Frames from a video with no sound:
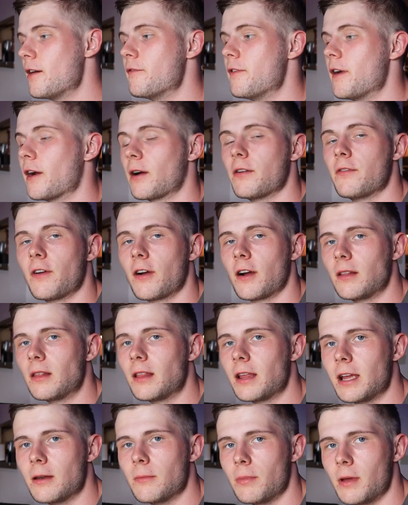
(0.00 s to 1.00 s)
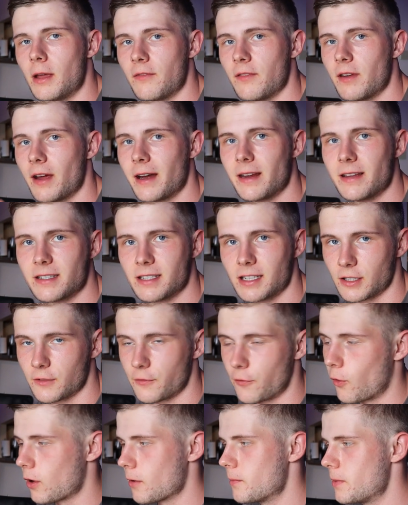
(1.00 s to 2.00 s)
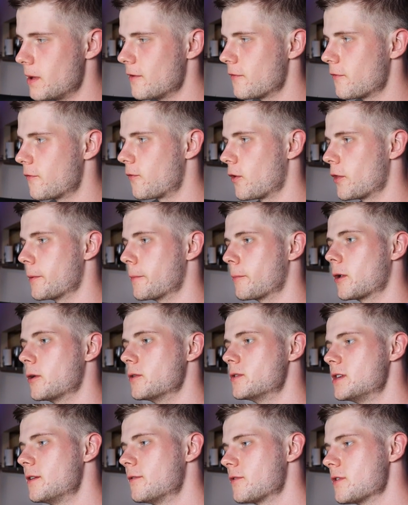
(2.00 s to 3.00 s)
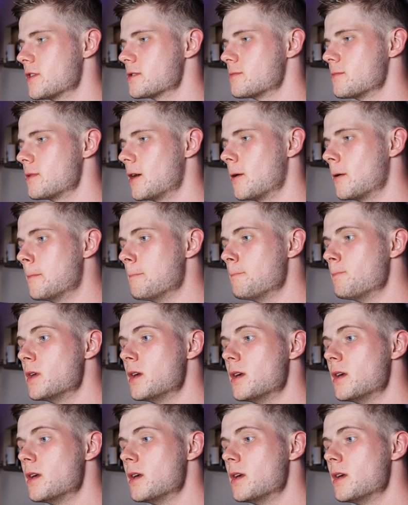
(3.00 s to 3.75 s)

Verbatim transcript: very, very lean beef, 96.4 beef for the protein for this meal.